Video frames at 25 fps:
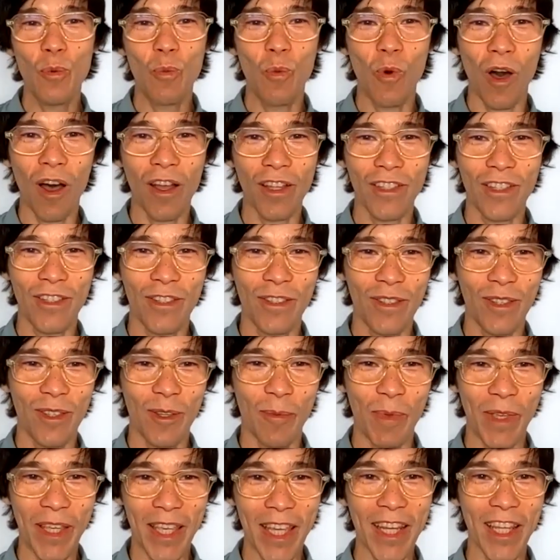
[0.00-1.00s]
you watch
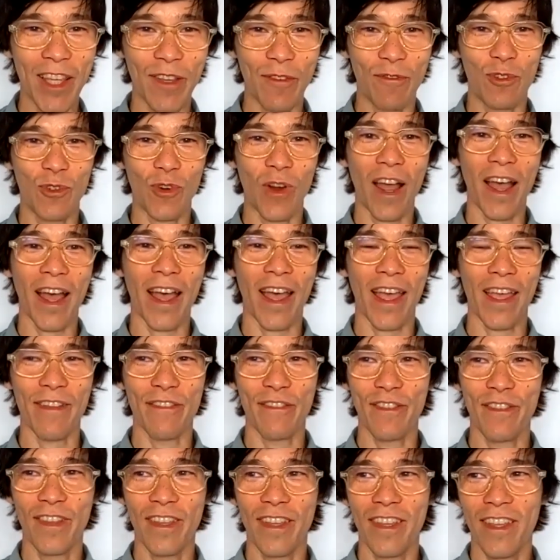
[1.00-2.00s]
the beginning of
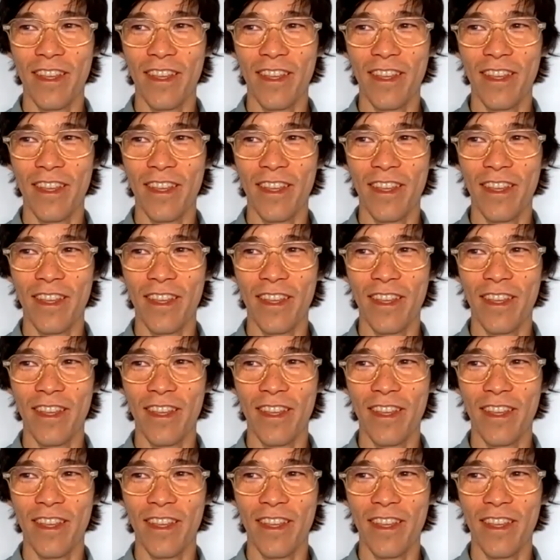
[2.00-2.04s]
Drive,